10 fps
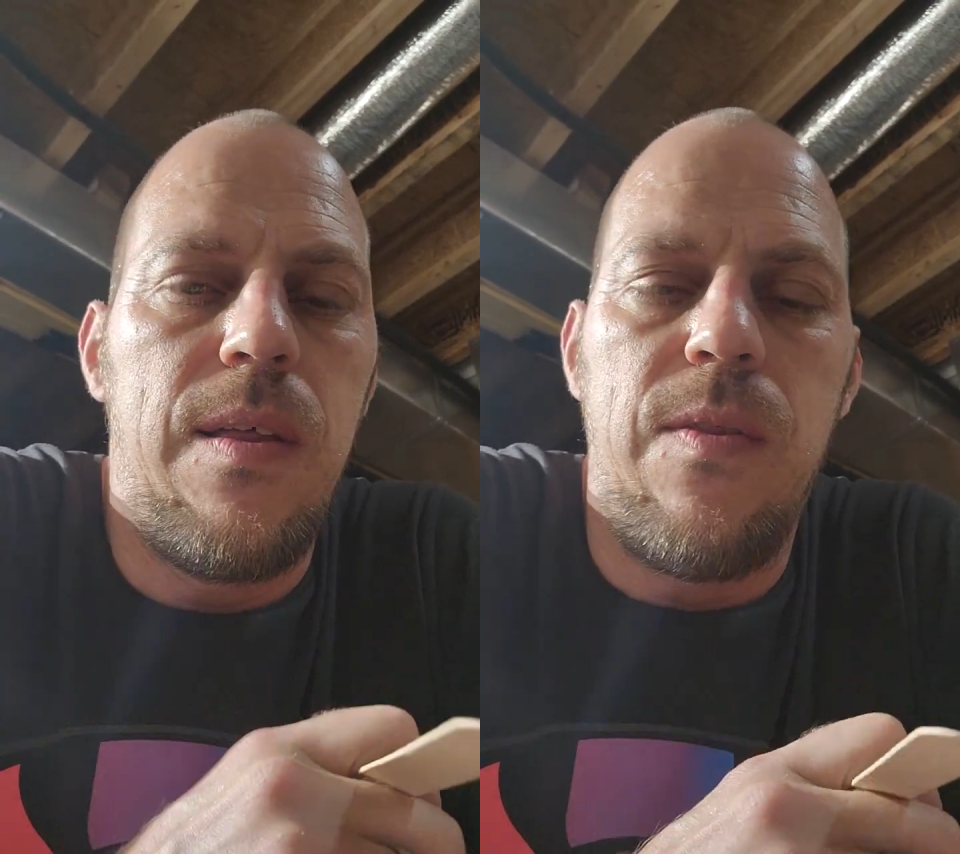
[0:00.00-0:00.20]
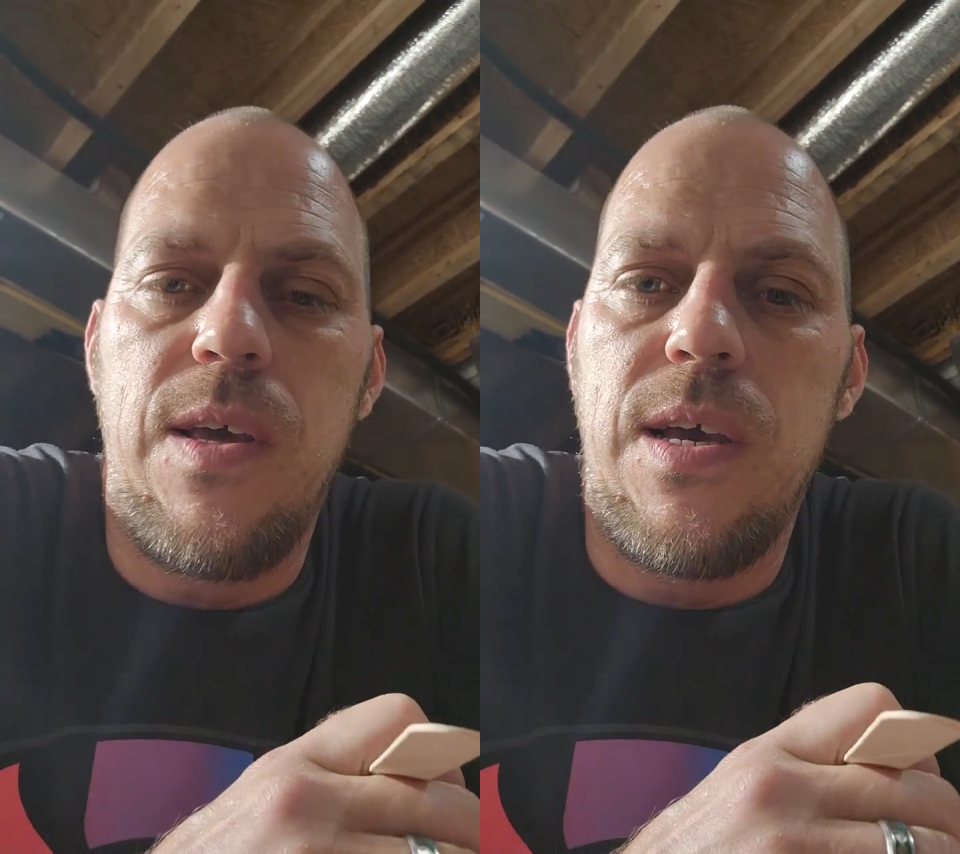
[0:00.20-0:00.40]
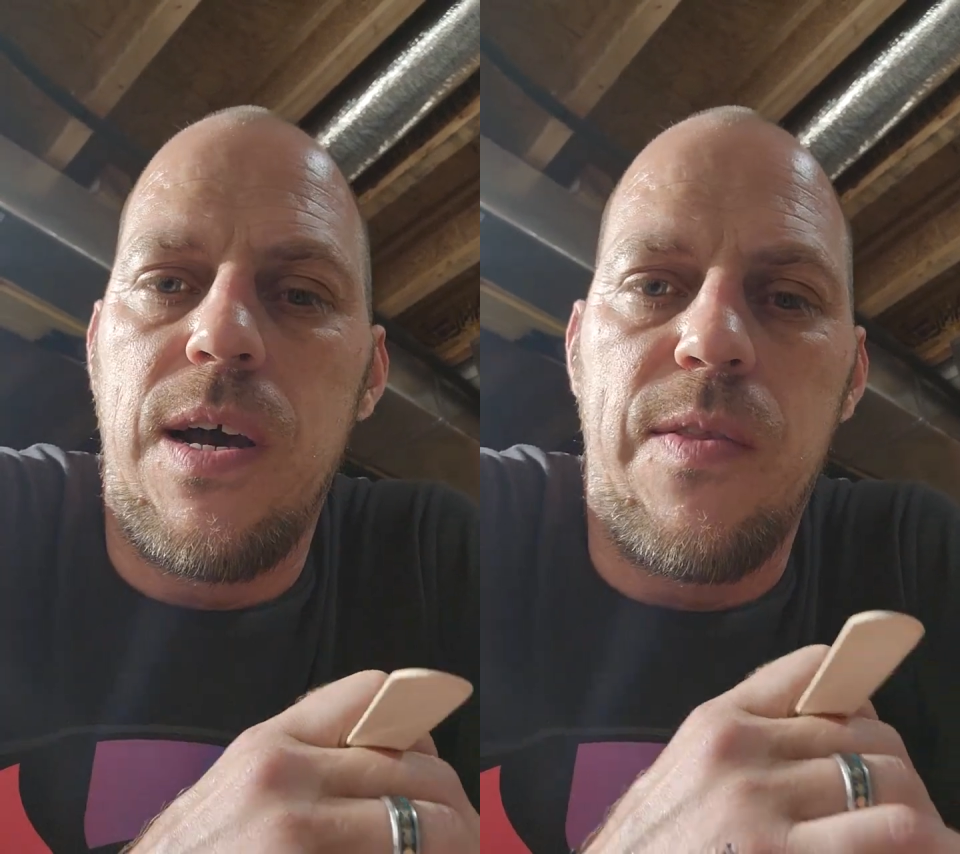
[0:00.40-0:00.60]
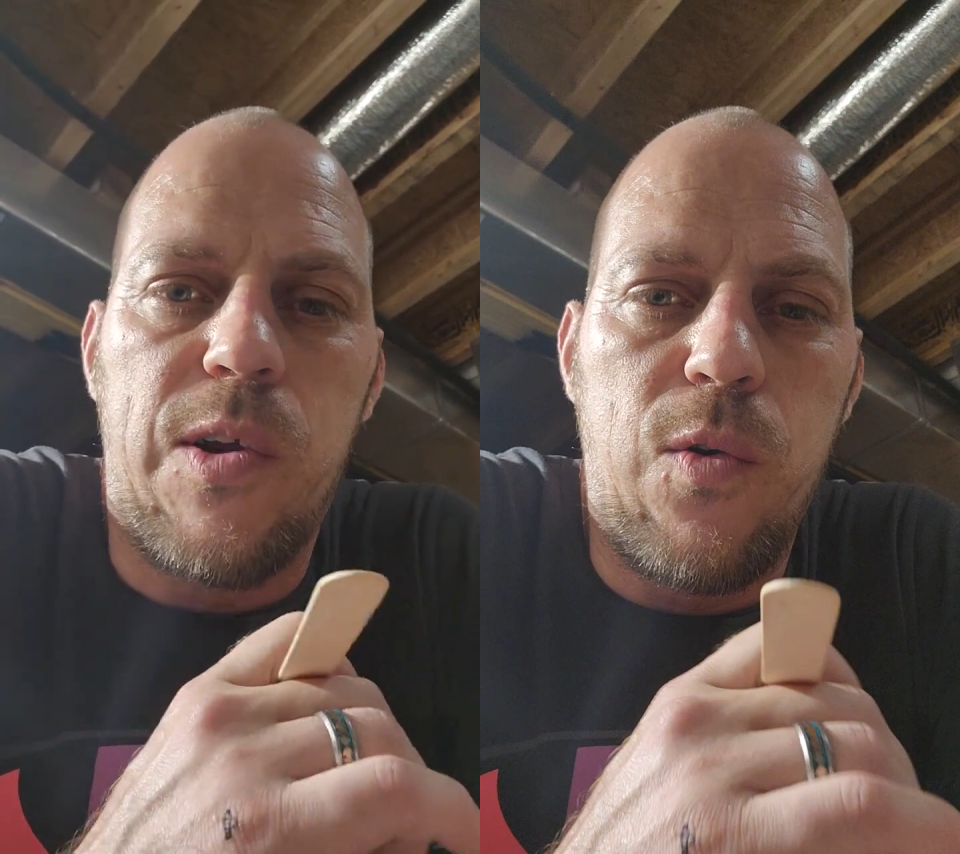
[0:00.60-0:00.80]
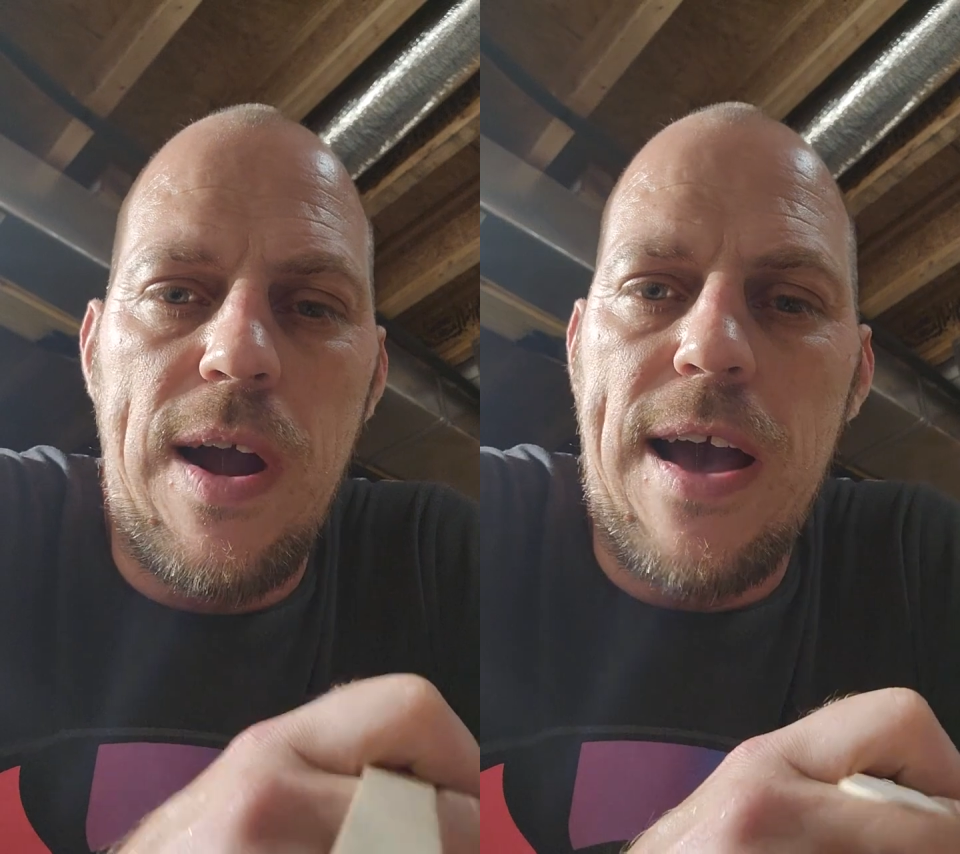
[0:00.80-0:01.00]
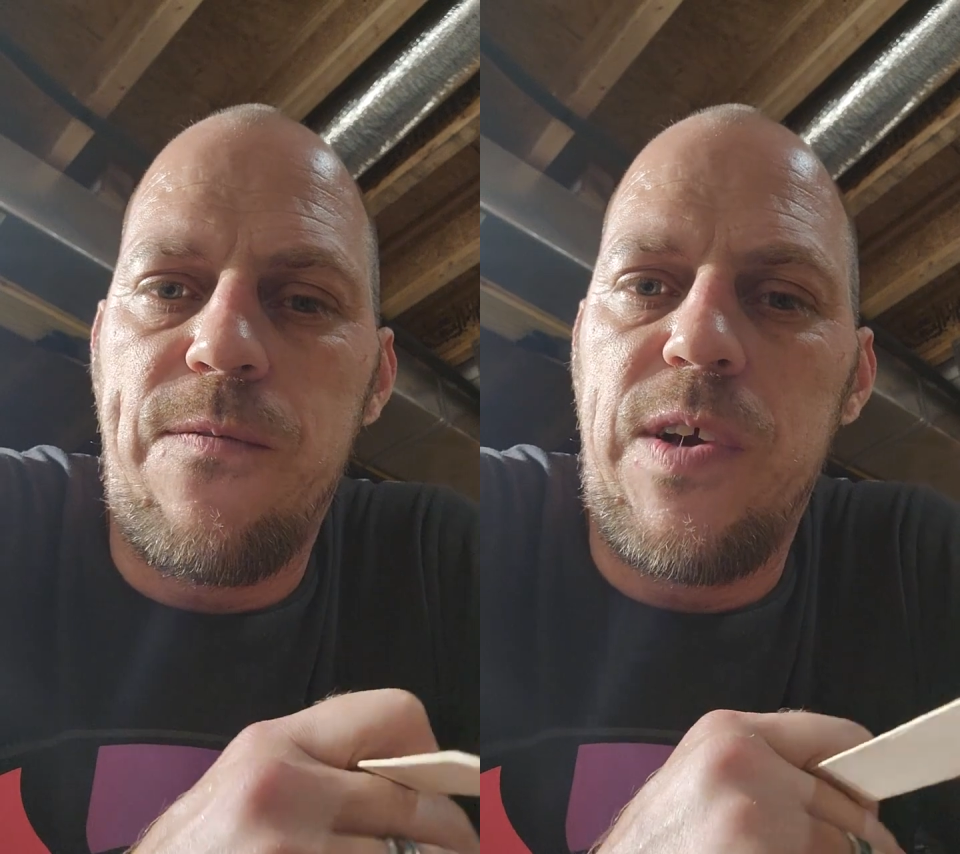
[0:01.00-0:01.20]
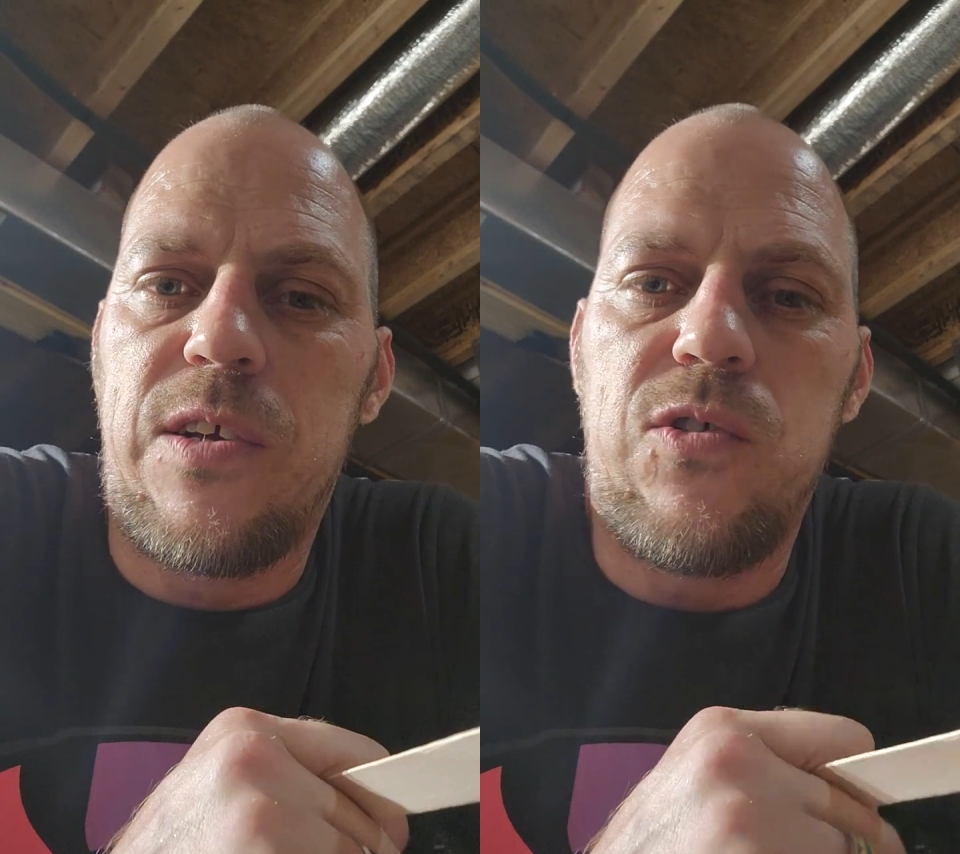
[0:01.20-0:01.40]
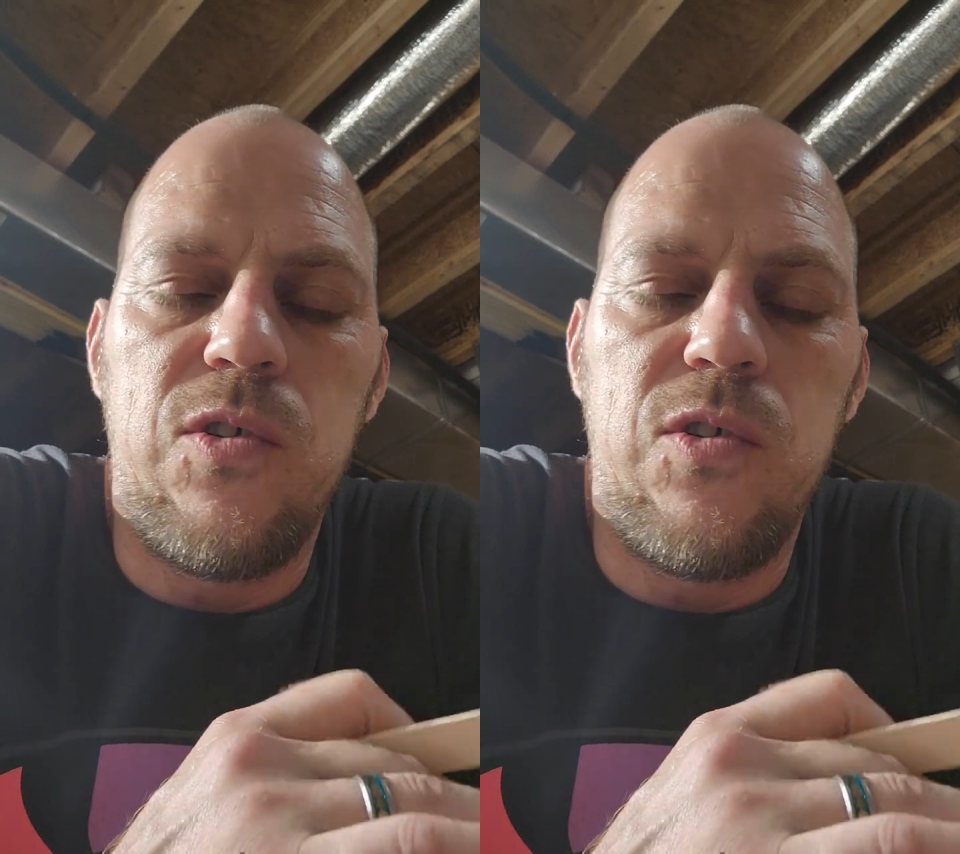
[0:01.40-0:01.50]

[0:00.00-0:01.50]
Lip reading: the graphics,